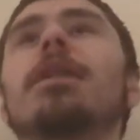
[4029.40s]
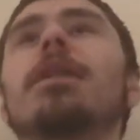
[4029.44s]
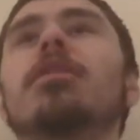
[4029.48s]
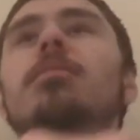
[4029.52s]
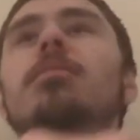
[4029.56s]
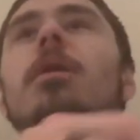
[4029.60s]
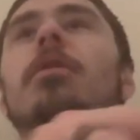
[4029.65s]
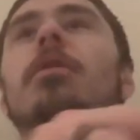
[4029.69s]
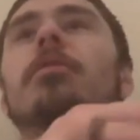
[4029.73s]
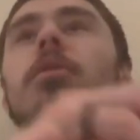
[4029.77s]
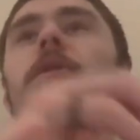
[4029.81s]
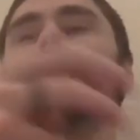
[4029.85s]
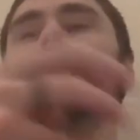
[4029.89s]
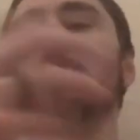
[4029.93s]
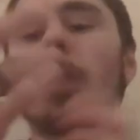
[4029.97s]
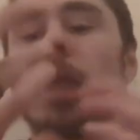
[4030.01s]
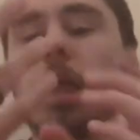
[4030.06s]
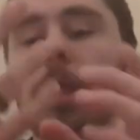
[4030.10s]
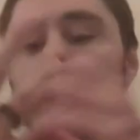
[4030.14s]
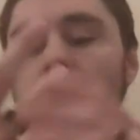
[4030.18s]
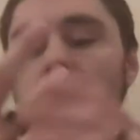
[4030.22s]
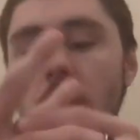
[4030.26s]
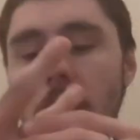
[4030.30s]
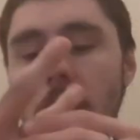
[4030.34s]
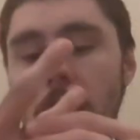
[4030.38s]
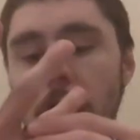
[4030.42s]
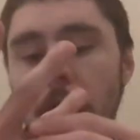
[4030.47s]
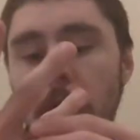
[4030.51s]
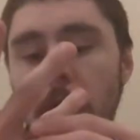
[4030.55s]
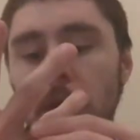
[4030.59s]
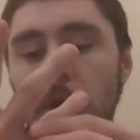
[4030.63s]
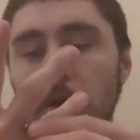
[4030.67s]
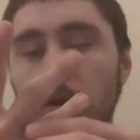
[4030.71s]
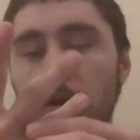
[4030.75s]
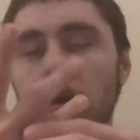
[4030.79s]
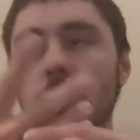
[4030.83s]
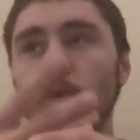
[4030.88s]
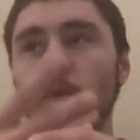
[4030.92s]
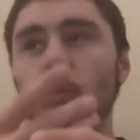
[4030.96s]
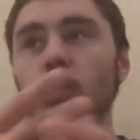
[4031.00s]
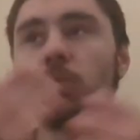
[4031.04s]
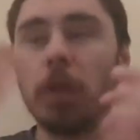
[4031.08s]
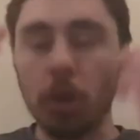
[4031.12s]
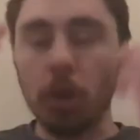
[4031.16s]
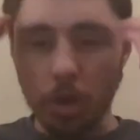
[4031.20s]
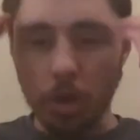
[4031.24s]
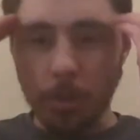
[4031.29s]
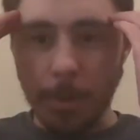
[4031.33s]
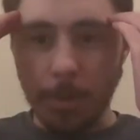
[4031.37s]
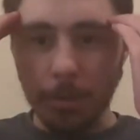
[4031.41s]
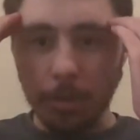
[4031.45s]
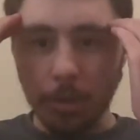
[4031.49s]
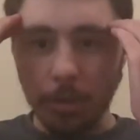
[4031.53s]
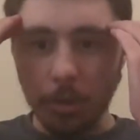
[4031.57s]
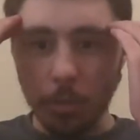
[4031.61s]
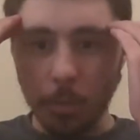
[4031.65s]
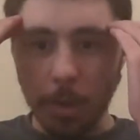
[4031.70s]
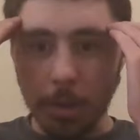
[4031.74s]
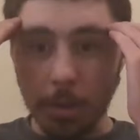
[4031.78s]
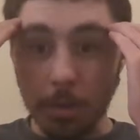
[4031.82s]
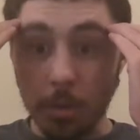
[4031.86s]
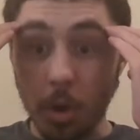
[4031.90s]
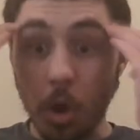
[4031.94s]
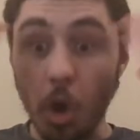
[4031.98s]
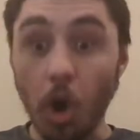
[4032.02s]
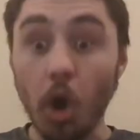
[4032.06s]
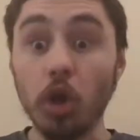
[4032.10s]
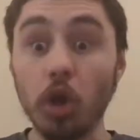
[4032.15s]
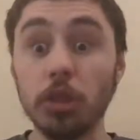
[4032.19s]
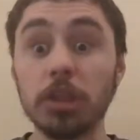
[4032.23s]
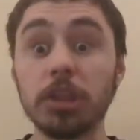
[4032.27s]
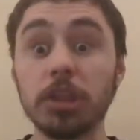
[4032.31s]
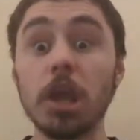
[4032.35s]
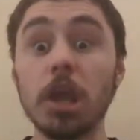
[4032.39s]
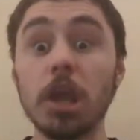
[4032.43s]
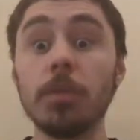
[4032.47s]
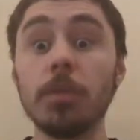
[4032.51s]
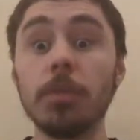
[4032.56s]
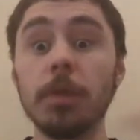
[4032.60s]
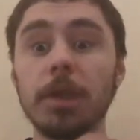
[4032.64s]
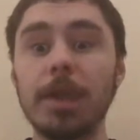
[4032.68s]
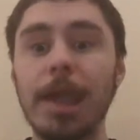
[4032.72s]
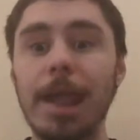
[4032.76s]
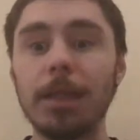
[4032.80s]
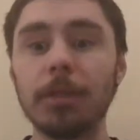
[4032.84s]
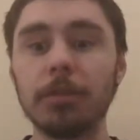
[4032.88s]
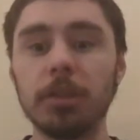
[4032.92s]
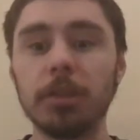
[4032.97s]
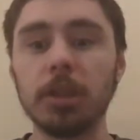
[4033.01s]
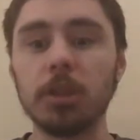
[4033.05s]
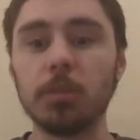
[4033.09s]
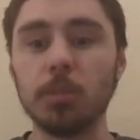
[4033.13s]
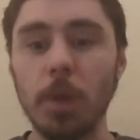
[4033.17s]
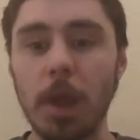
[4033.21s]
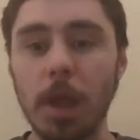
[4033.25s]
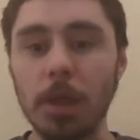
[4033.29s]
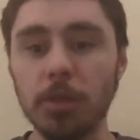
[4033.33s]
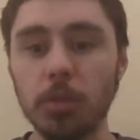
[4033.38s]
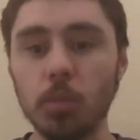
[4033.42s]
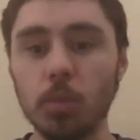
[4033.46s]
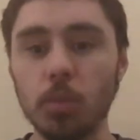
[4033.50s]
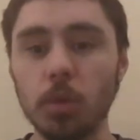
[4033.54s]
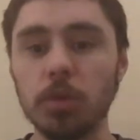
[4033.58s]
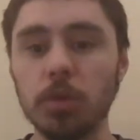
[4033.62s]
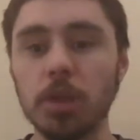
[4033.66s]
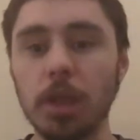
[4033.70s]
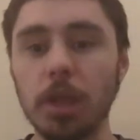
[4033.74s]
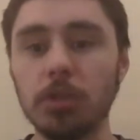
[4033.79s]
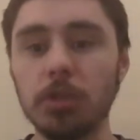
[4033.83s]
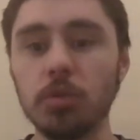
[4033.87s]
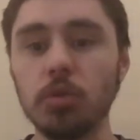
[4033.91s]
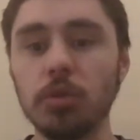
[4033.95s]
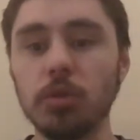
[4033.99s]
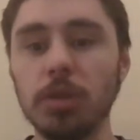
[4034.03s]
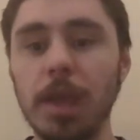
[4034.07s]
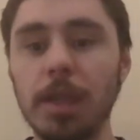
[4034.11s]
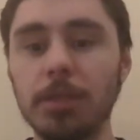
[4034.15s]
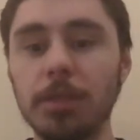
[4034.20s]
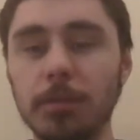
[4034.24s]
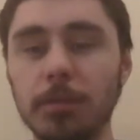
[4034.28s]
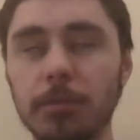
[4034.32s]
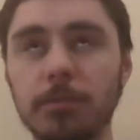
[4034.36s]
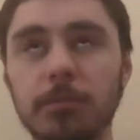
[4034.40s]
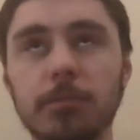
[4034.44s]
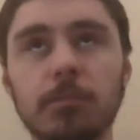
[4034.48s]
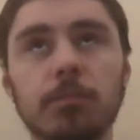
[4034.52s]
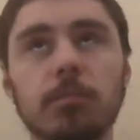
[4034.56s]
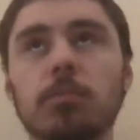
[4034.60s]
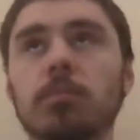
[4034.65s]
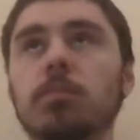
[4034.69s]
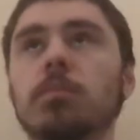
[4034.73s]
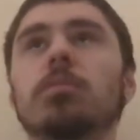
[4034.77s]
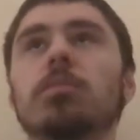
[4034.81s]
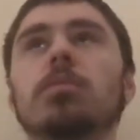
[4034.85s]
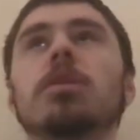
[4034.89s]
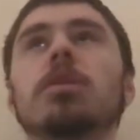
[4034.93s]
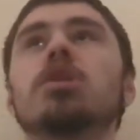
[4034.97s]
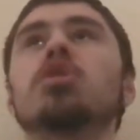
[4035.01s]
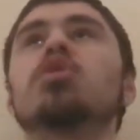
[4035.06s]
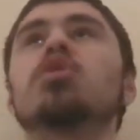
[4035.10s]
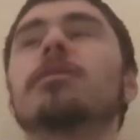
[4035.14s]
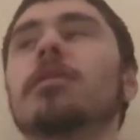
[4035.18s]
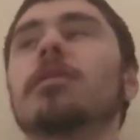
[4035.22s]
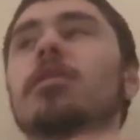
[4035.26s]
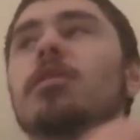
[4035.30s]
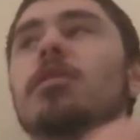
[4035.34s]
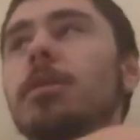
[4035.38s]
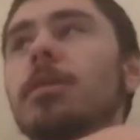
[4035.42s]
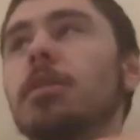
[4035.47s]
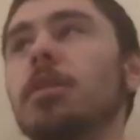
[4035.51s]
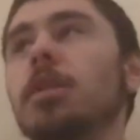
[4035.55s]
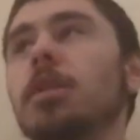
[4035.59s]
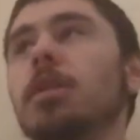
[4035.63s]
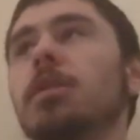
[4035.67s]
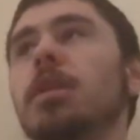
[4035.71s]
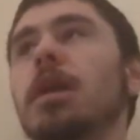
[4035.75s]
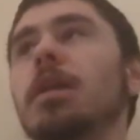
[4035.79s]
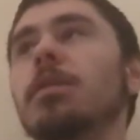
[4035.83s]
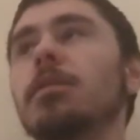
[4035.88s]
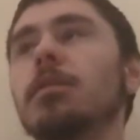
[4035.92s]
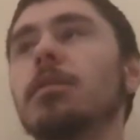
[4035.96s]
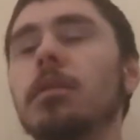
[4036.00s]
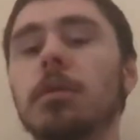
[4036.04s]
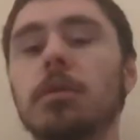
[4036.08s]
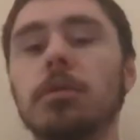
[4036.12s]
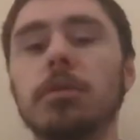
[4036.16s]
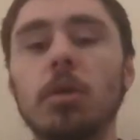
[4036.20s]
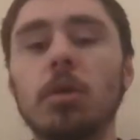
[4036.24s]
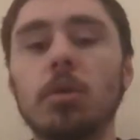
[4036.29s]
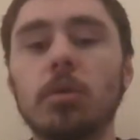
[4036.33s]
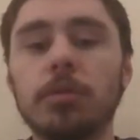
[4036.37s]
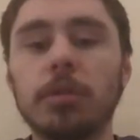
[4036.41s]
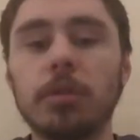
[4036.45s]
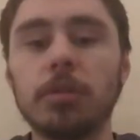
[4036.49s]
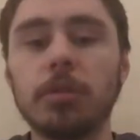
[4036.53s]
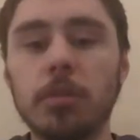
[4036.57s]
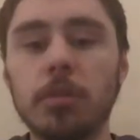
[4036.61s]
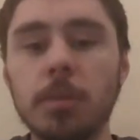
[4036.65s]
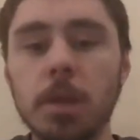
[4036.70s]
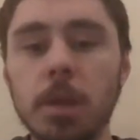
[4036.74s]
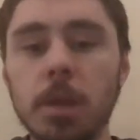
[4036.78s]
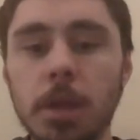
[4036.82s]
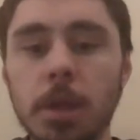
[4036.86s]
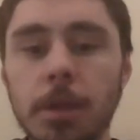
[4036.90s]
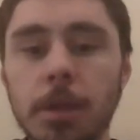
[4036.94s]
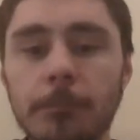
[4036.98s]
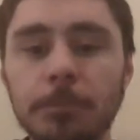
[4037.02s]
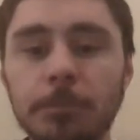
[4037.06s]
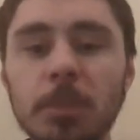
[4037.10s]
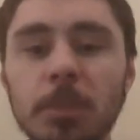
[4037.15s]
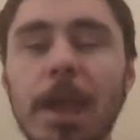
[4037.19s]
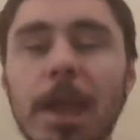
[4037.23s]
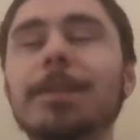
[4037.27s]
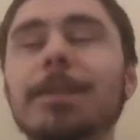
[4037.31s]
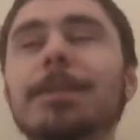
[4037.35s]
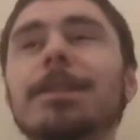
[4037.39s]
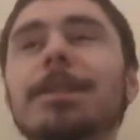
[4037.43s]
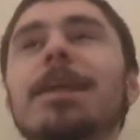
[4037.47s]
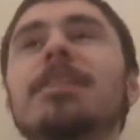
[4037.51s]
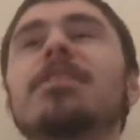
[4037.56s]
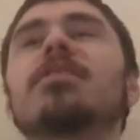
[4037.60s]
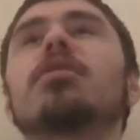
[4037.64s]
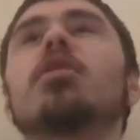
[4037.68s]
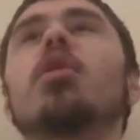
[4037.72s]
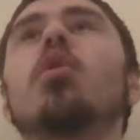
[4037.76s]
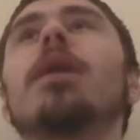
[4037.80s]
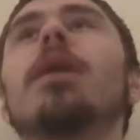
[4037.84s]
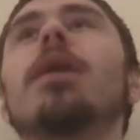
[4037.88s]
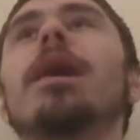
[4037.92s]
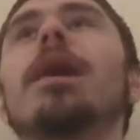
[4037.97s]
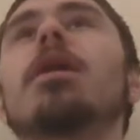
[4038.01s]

hey, they heard about this and went, let's get on the Galaxy Express, which gets you to the end of the universe, basically, the end of the solar system, and let's go get our free body,